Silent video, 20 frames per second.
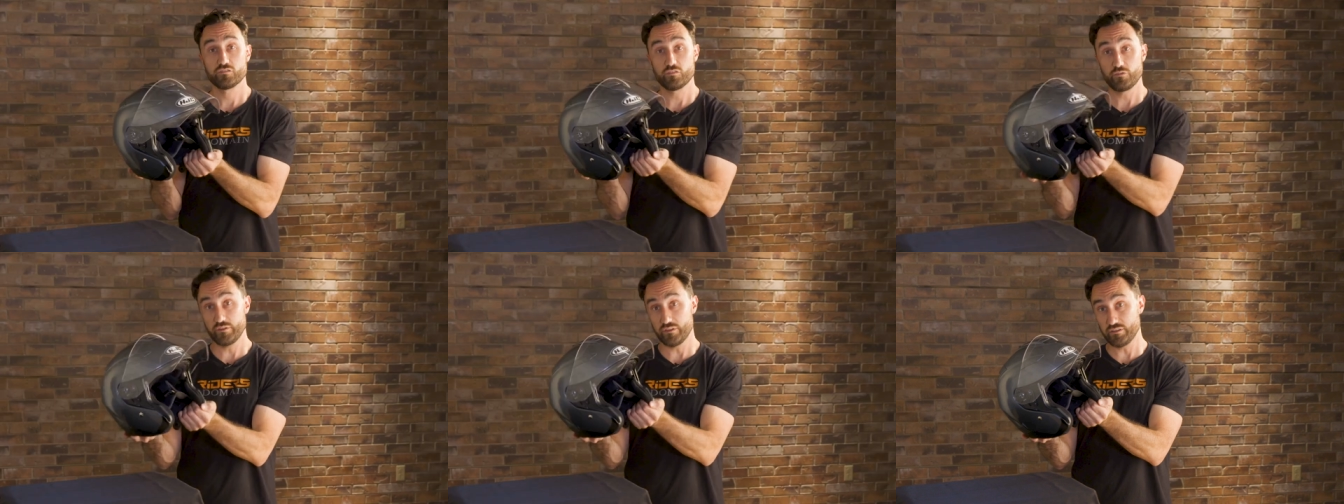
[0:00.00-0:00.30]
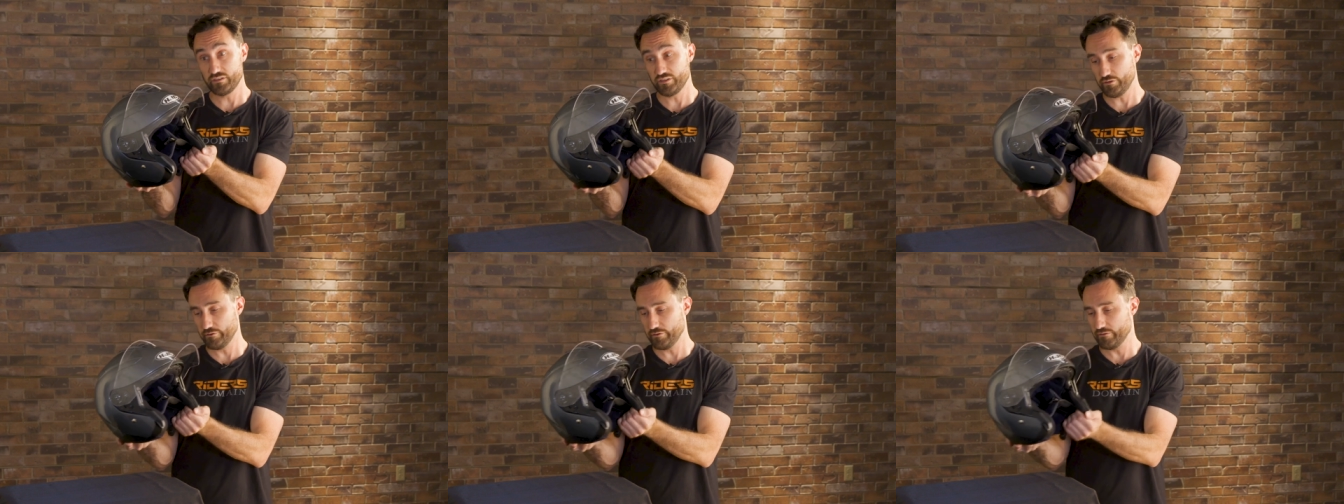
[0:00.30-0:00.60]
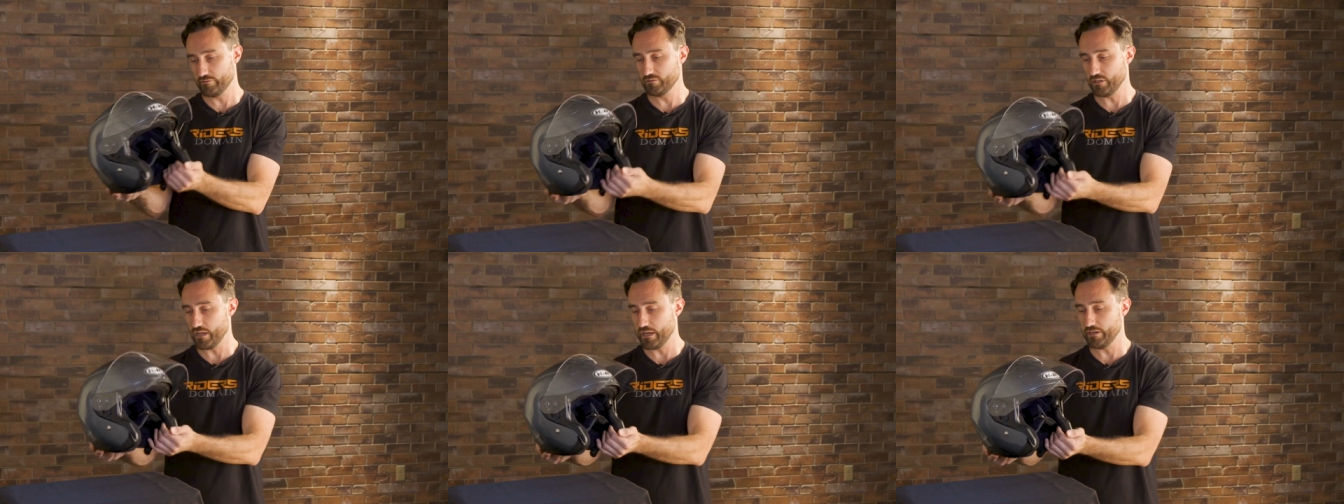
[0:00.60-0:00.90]
So the
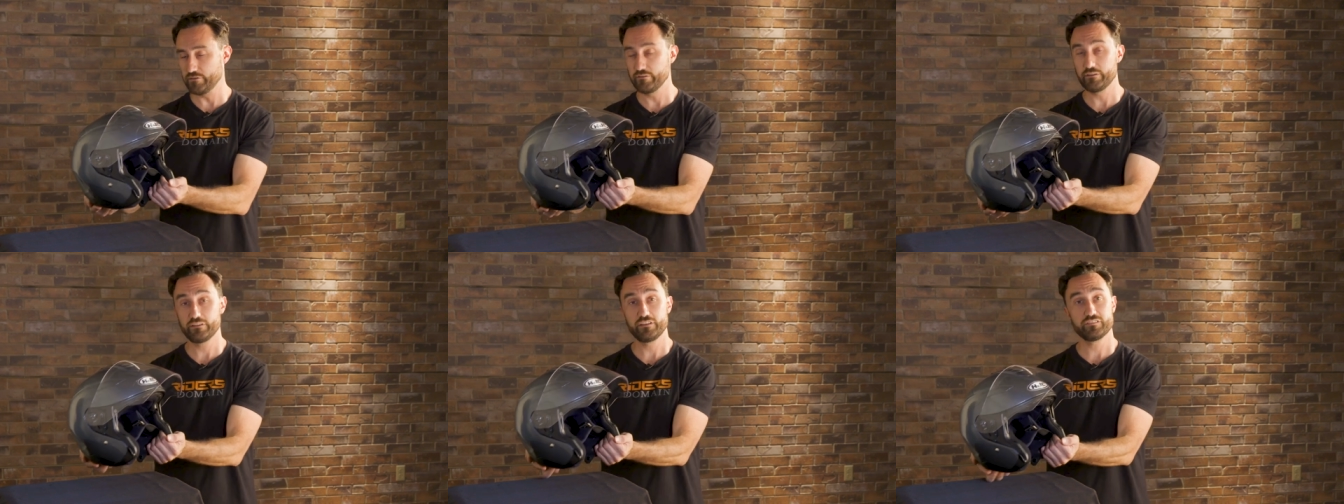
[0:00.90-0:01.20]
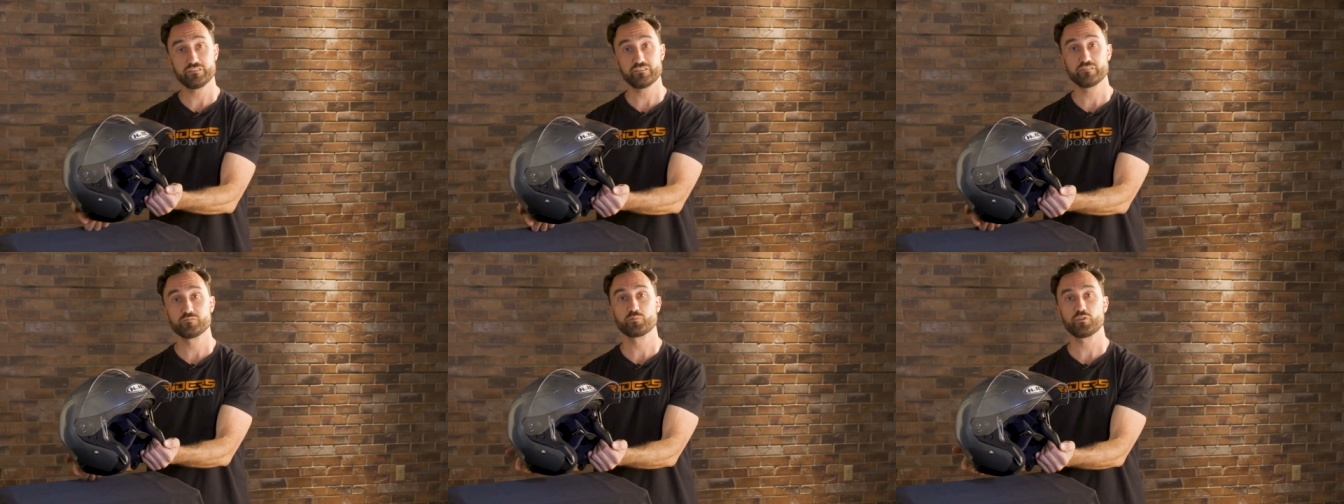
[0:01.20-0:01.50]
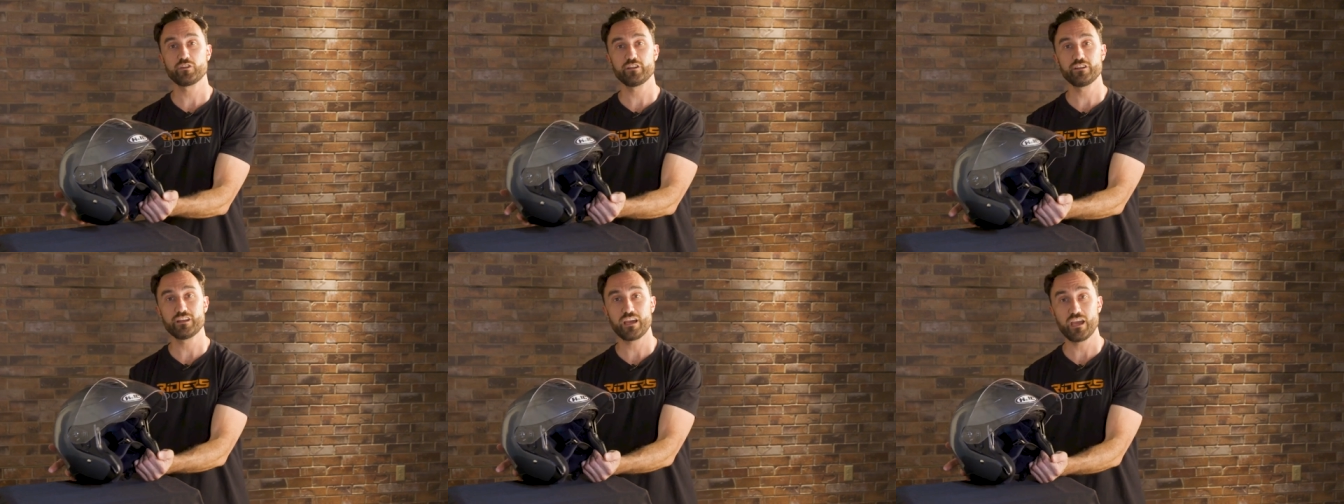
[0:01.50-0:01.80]
interior liner in this is
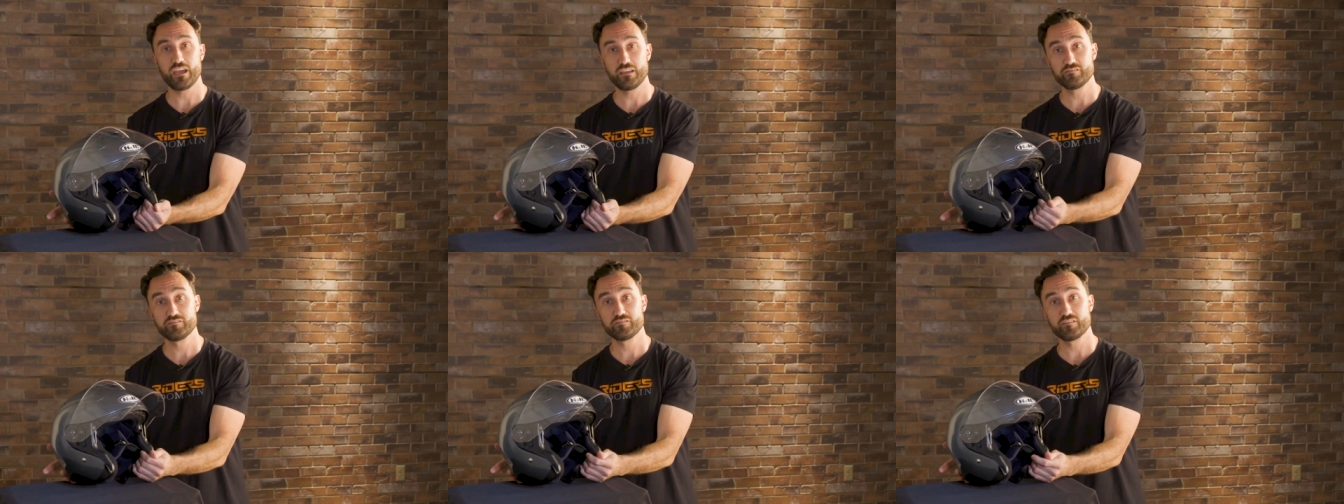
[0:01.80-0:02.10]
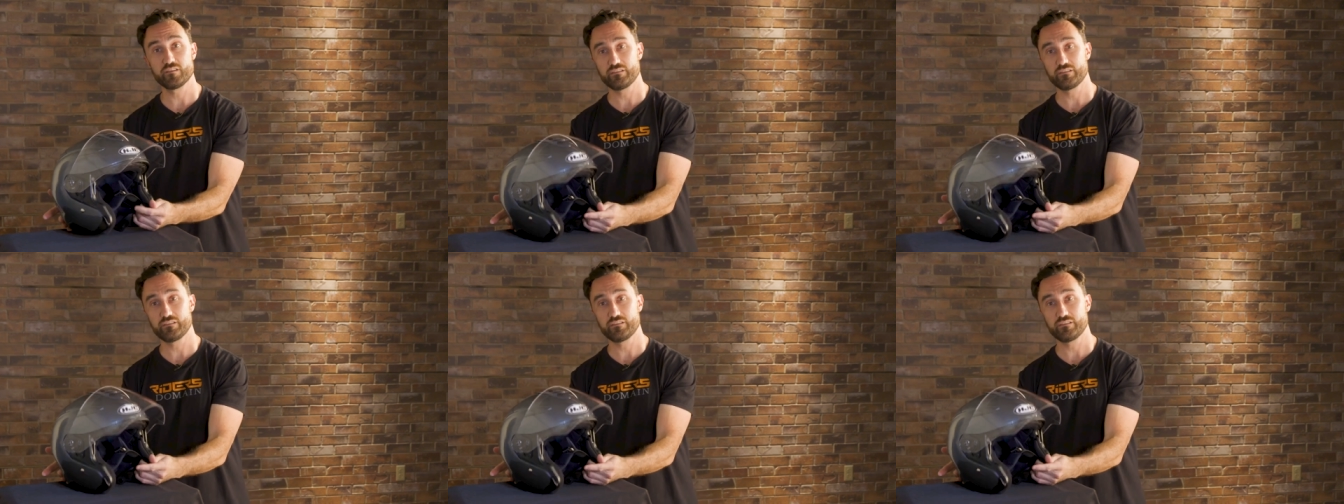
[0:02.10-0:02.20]
pretty nice.